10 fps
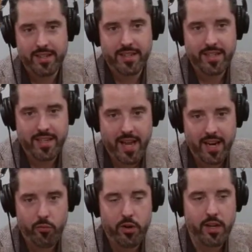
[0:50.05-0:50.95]

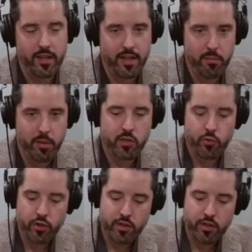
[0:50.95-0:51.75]
not really, because we're